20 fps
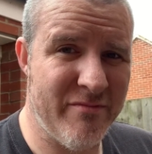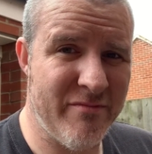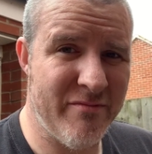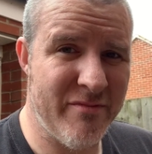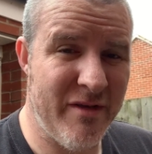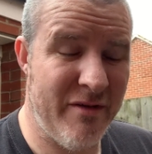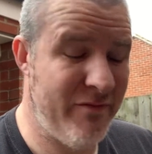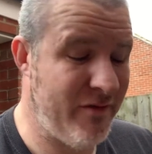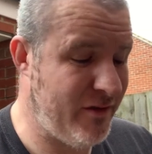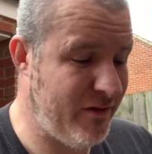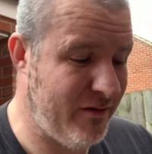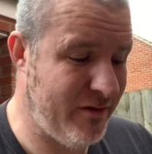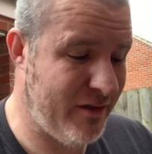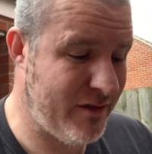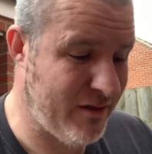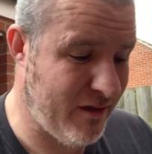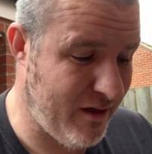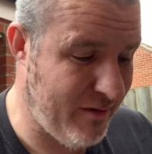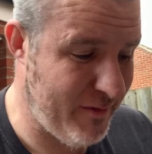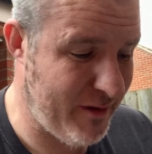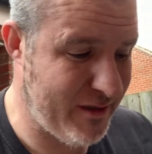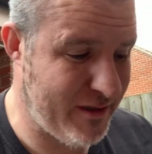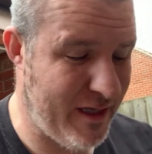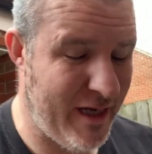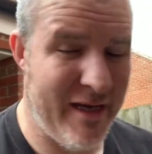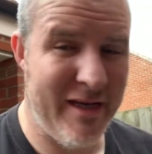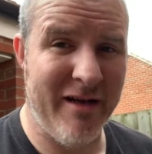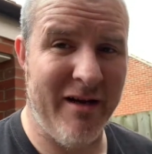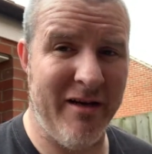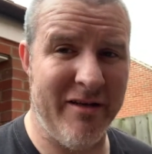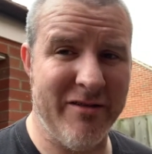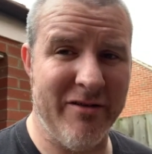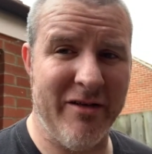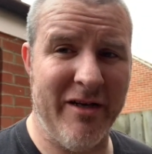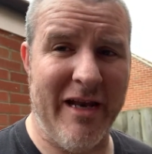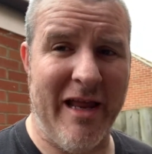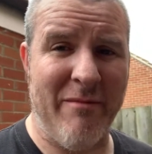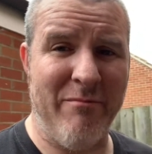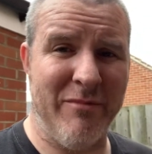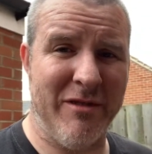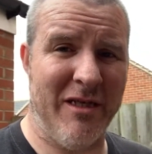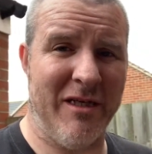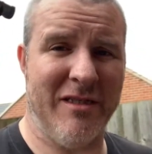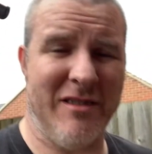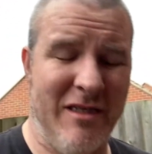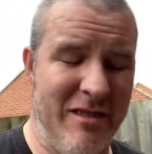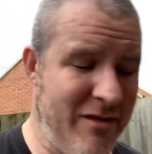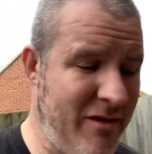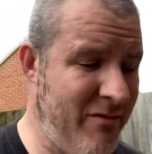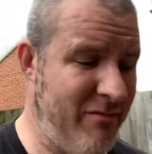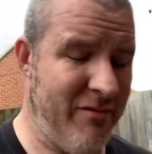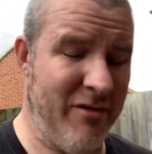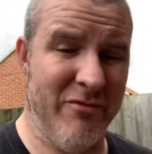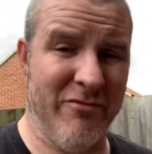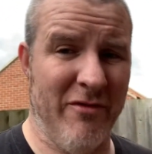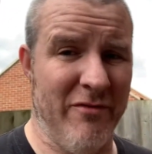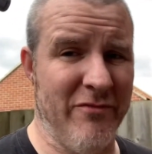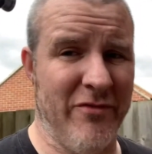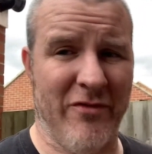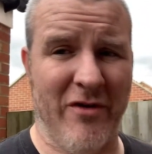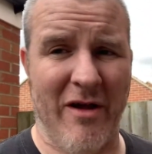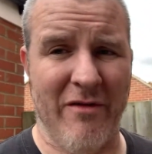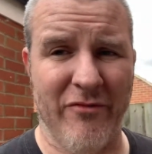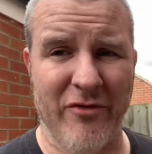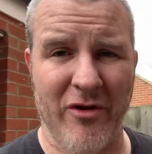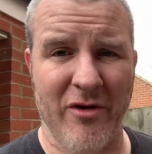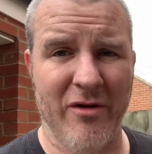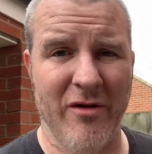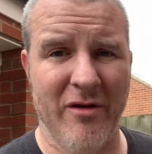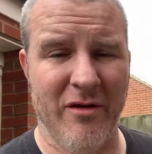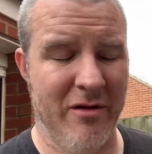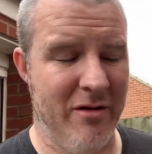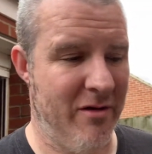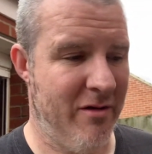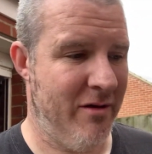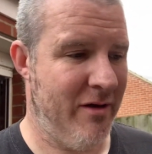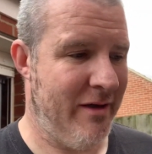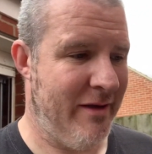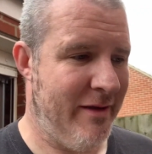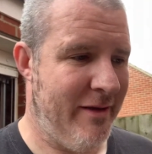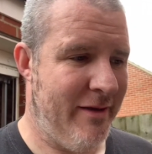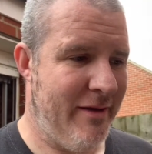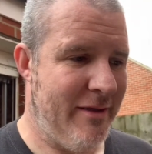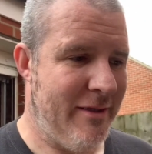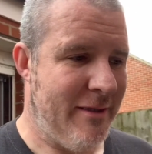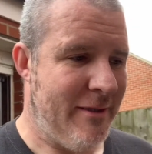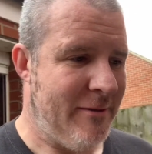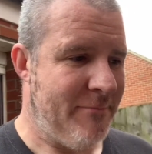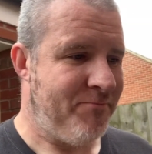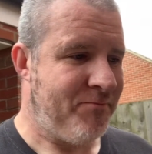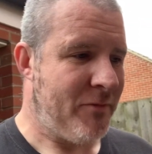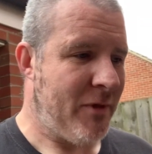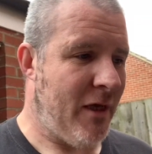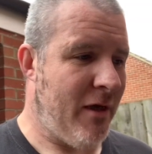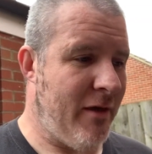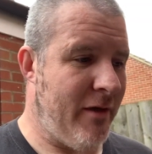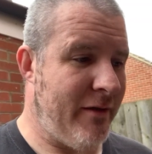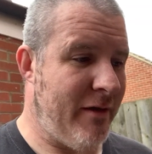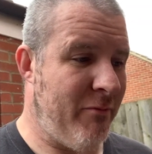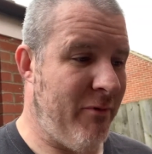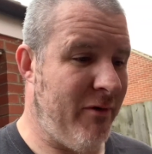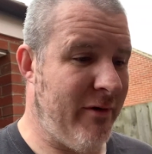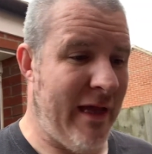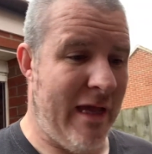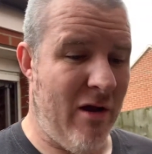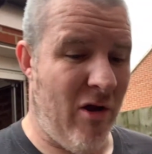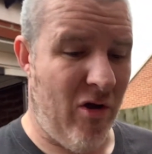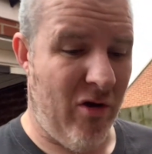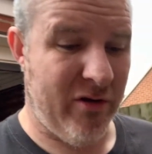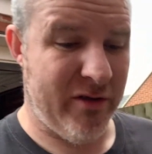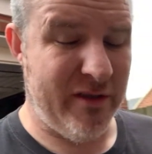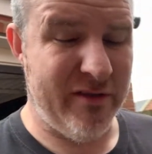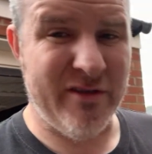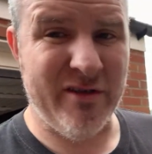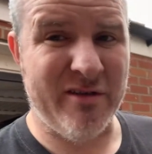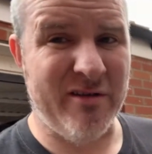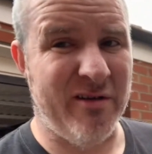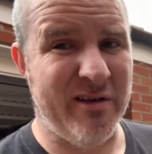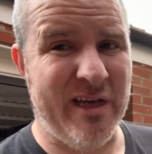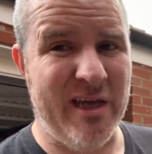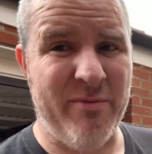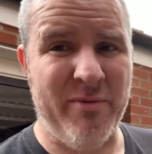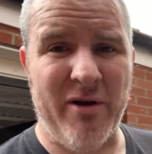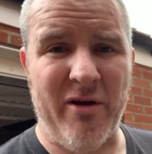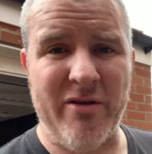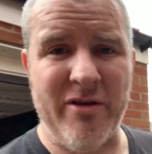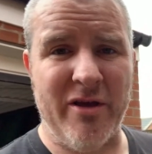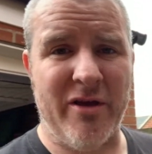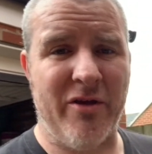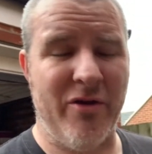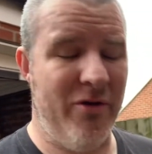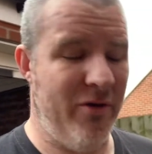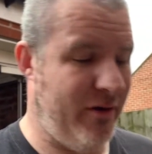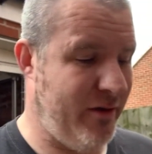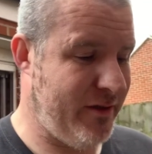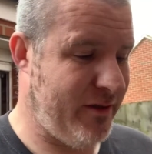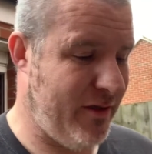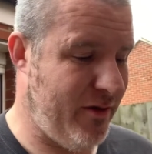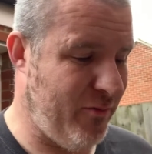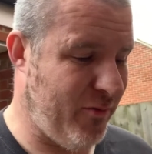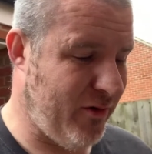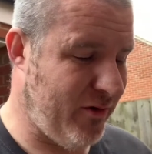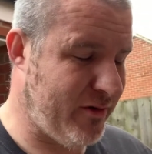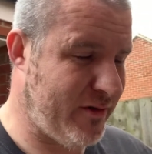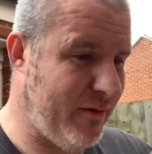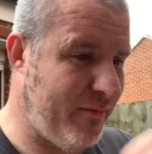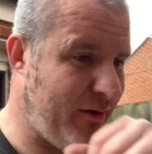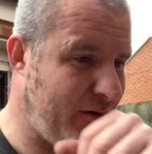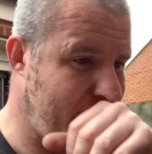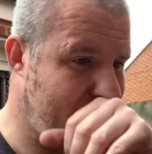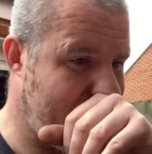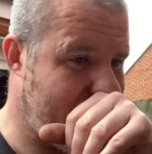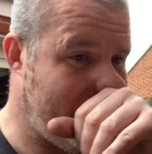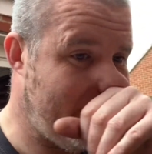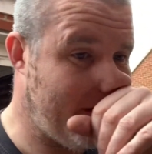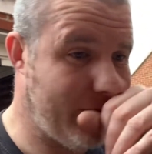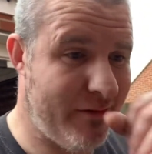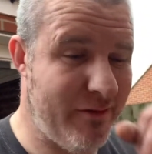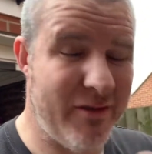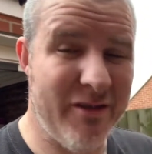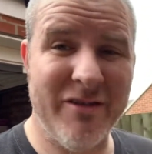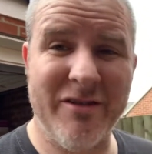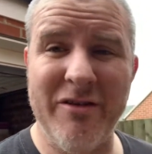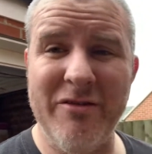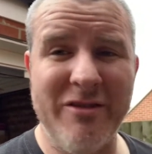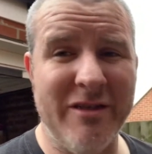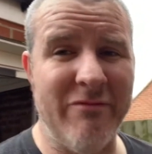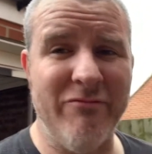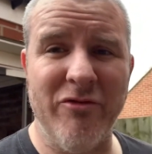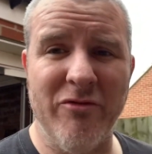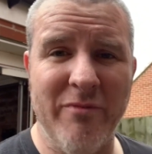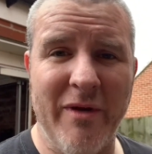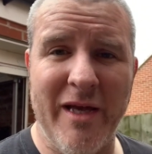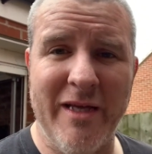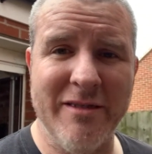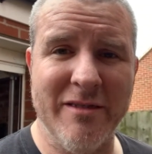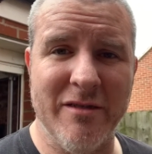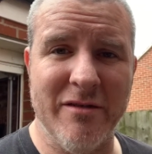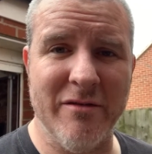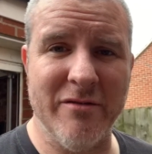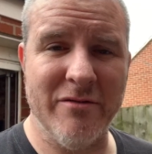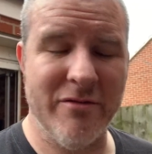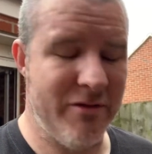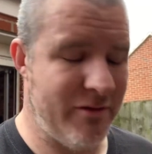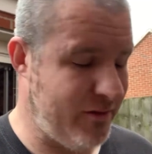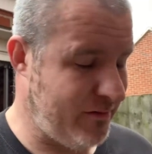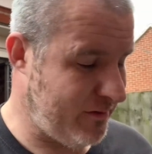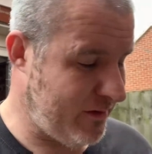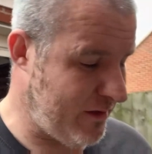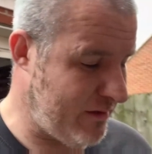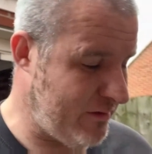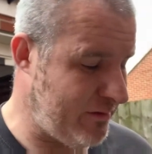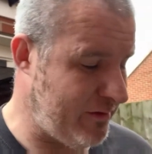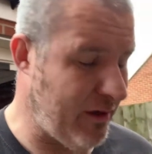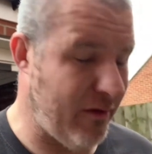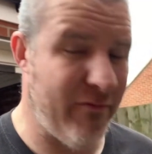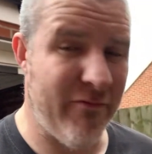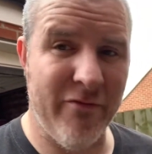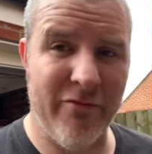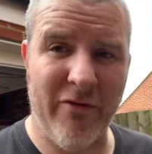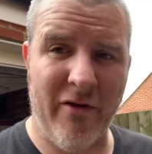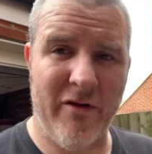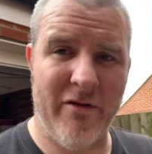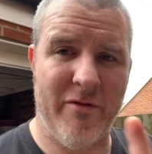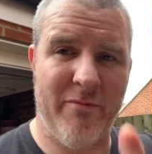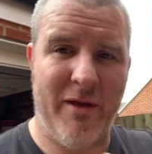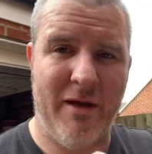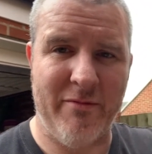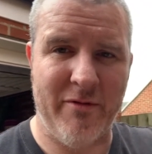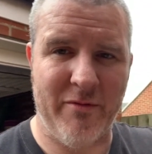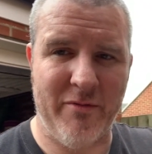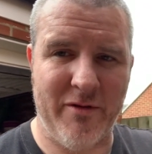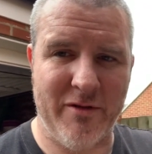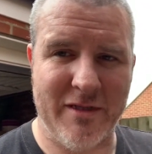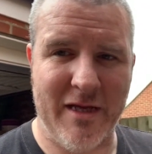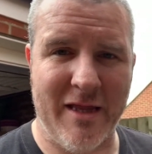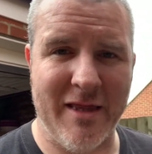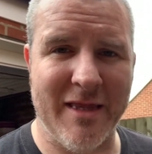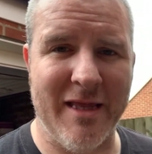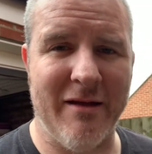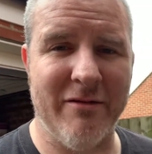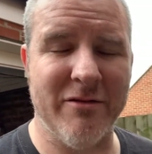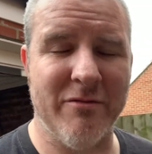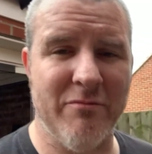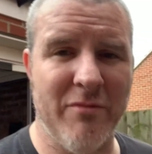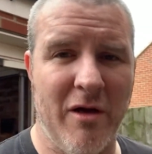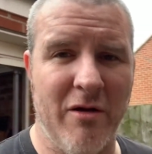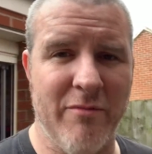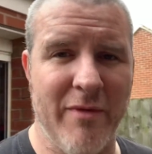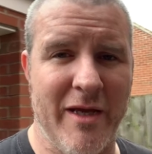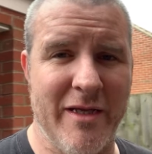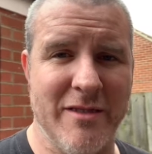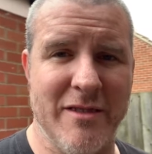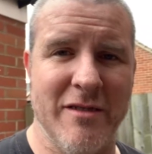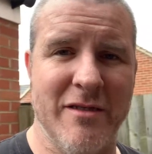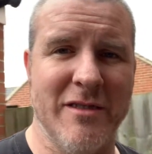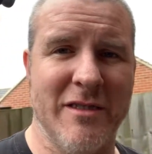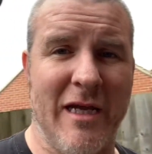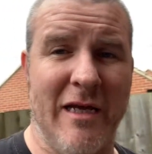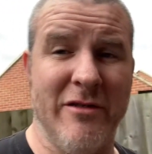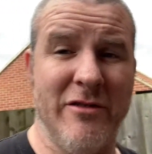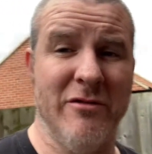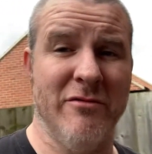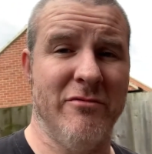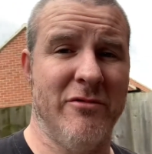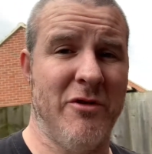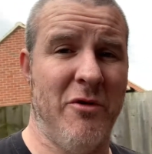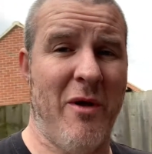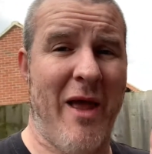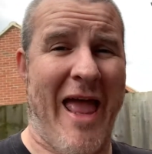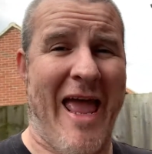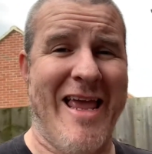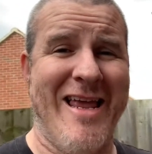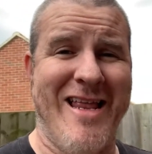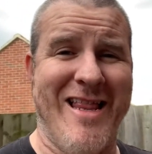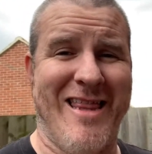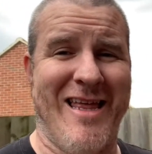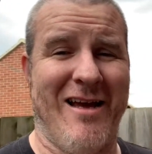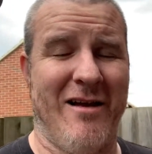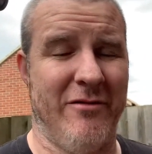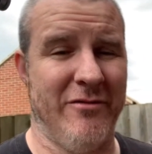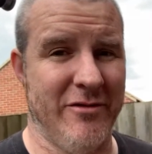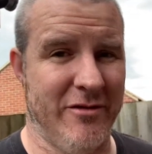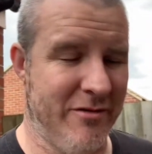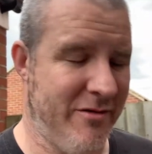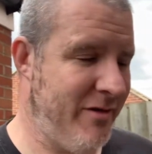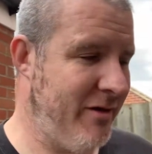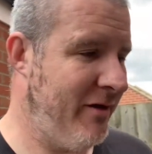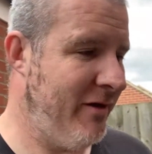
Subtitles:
If you do the timing chain guides on an M62, they'll run forever. They will get hot, you just got to keep an eye on your coolant and your water pump, and just do general maintenance. And don't follow the BMW 10,000 mile maintenance schedule, do 8,000.